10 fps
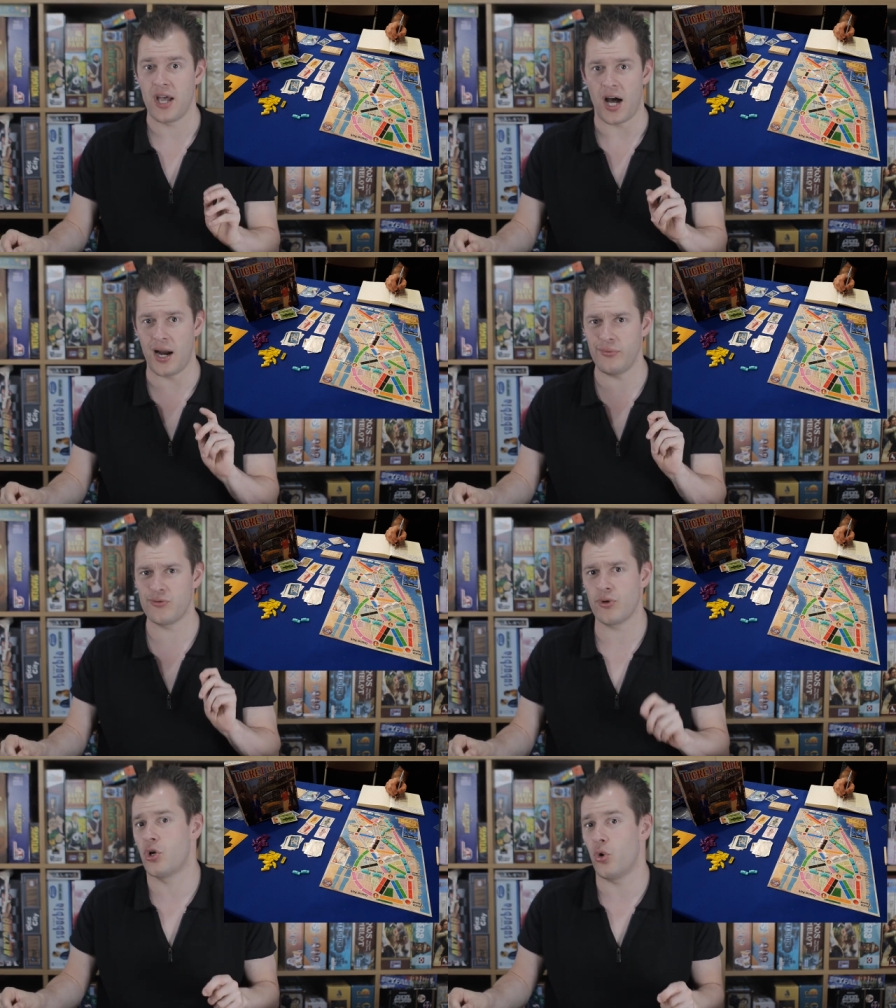I
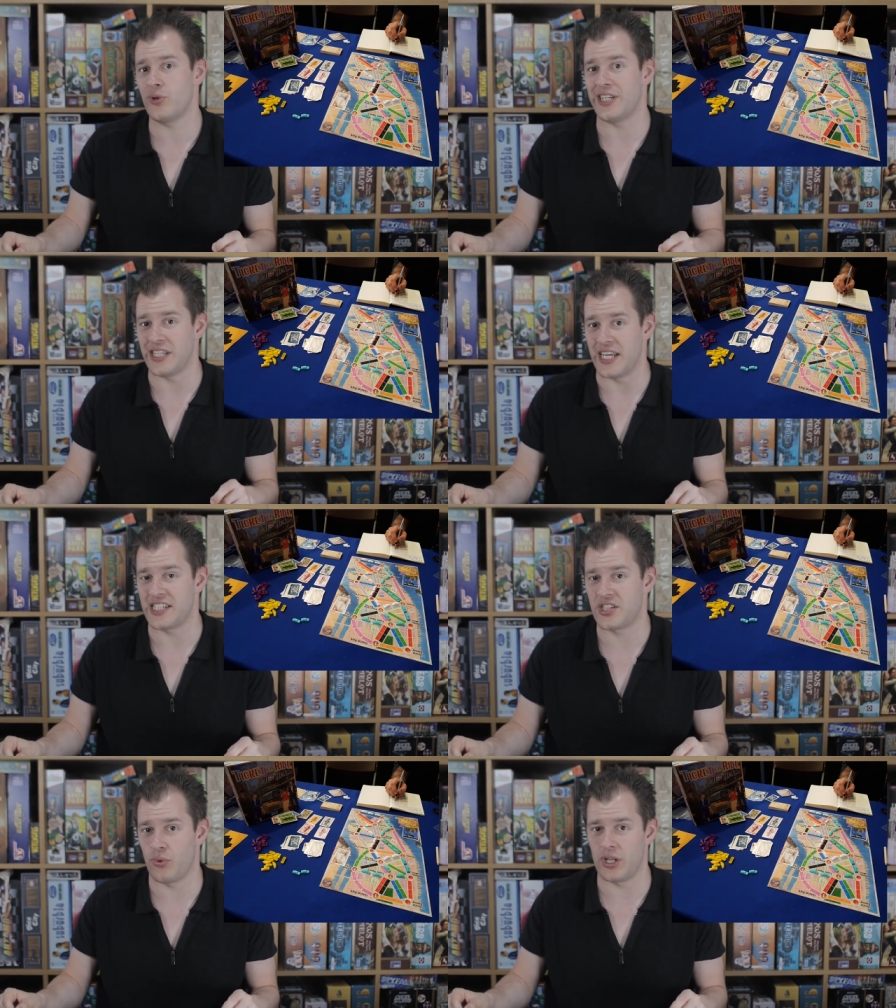was recording
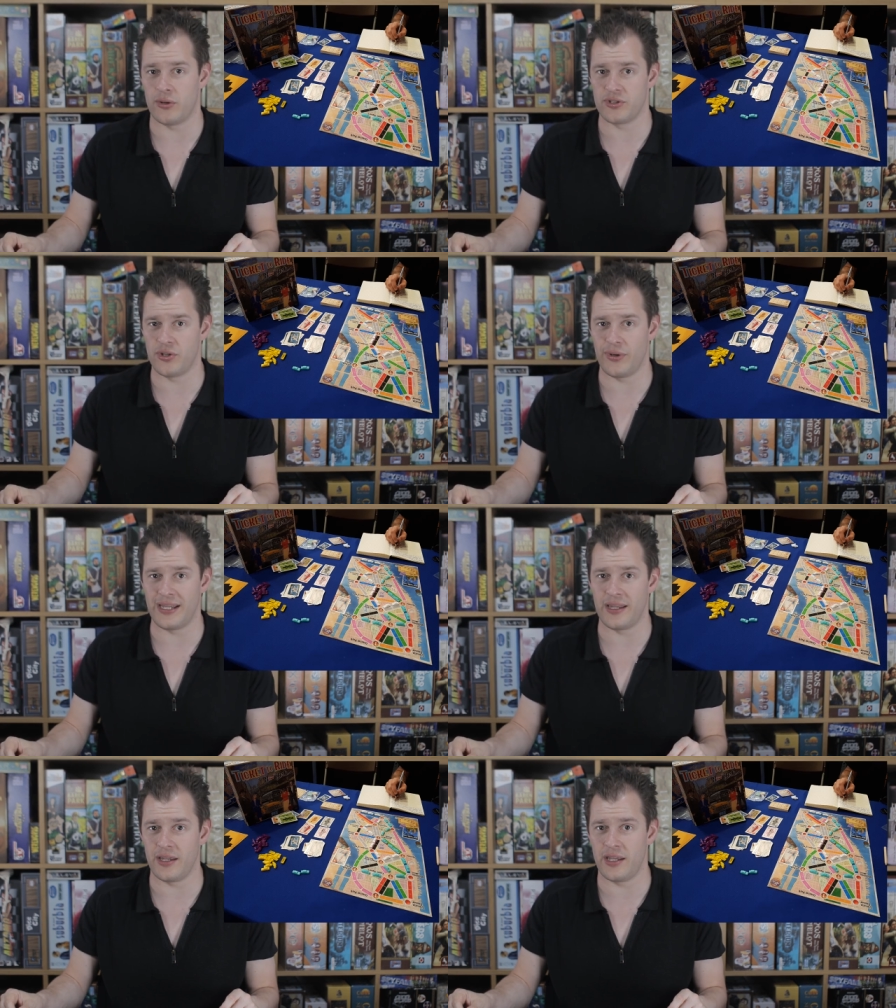this when I was
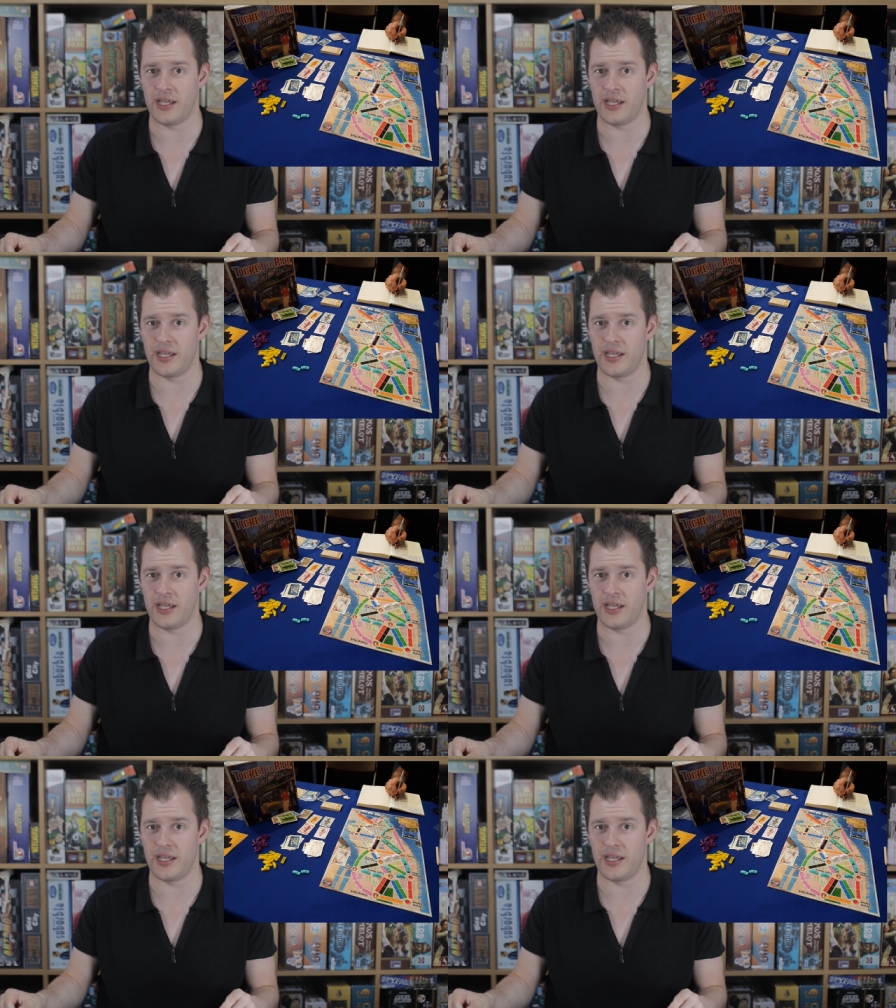doing